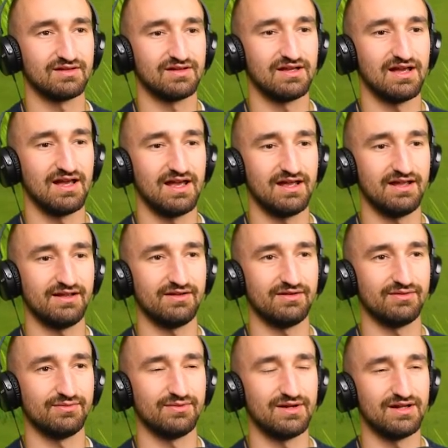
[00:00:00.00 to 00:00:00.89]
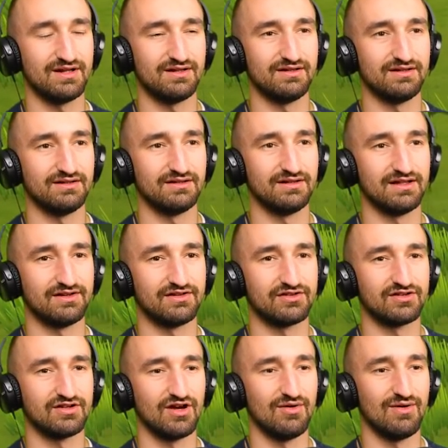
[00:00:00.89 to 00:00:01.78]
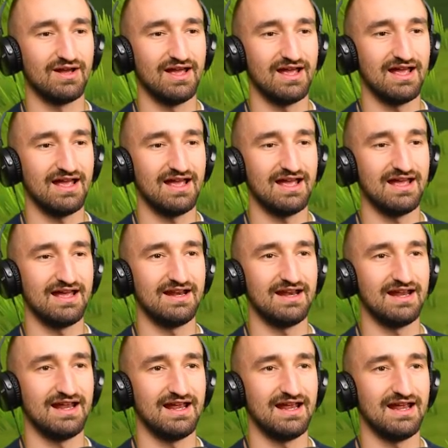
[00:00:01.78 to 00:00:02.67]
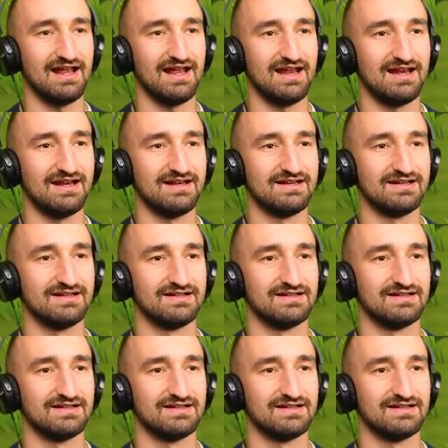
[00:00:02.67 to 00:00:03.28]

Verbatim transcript: Okay. Well, let's go ahead and...